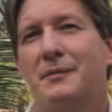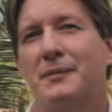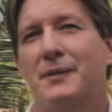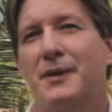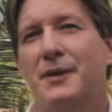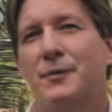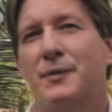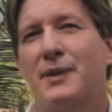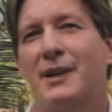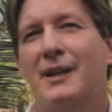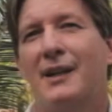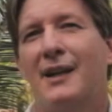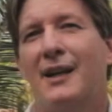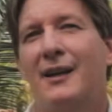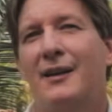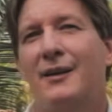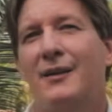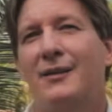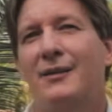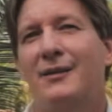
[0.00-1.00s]
but we
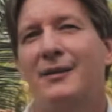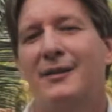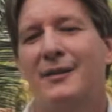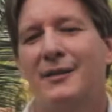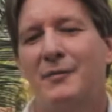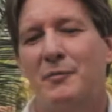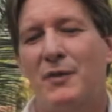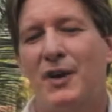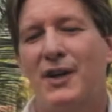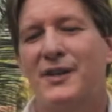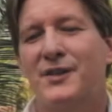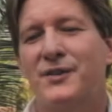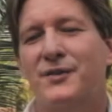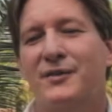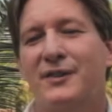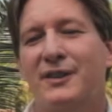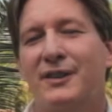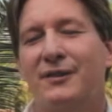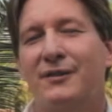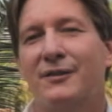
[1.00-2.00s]
allow
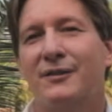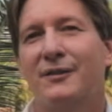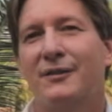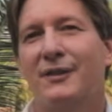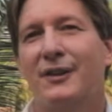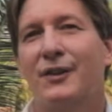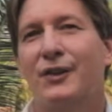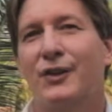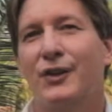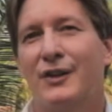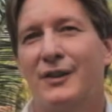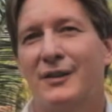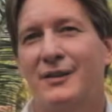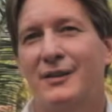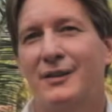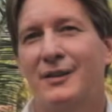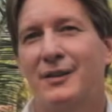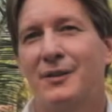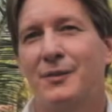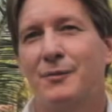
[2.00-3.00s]
mastery to occur.
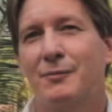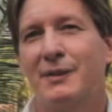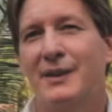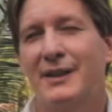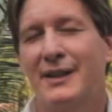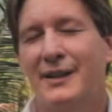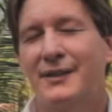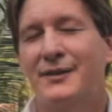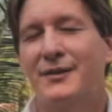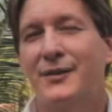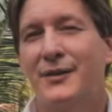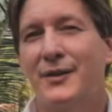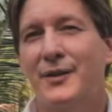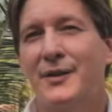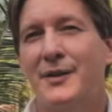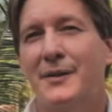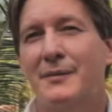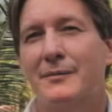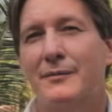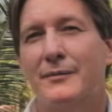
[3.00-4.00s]
We get to know
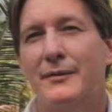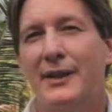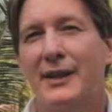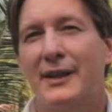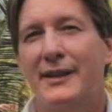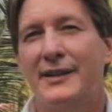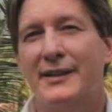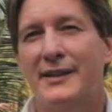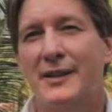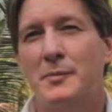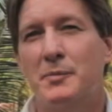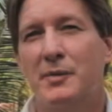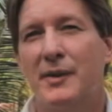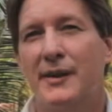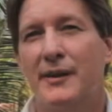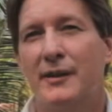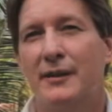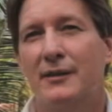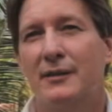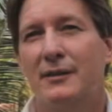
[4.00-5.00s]
them really
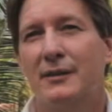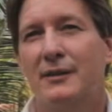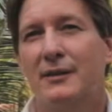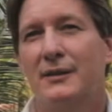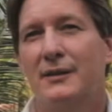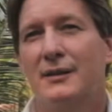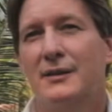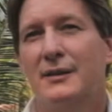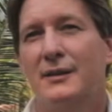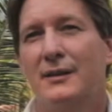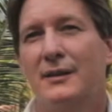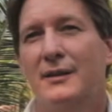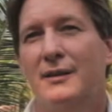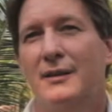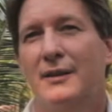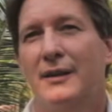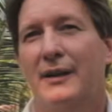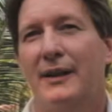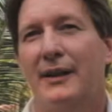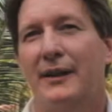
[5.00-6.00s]
deeply,
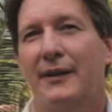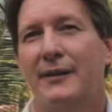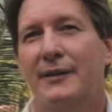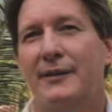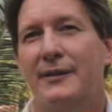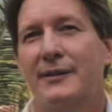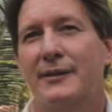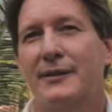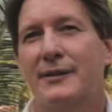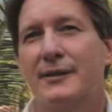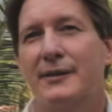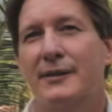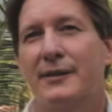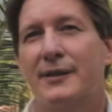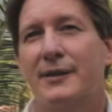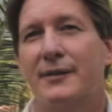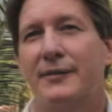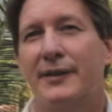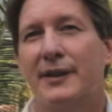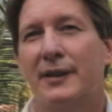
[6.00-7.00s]
and the
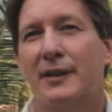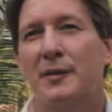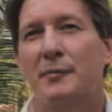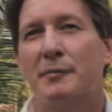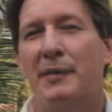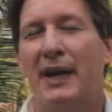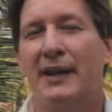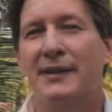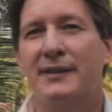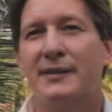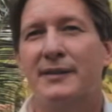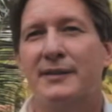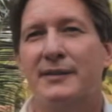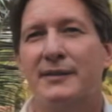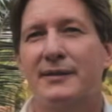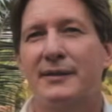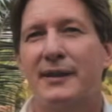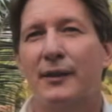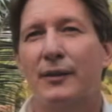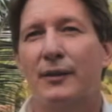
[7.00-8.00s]
difficult
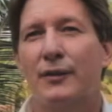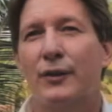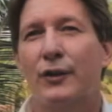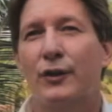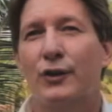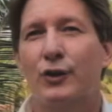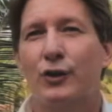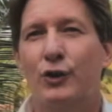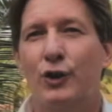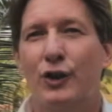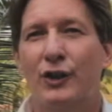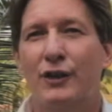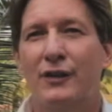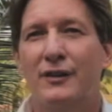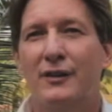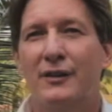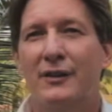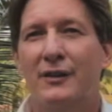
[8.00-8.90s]
patterns that are not good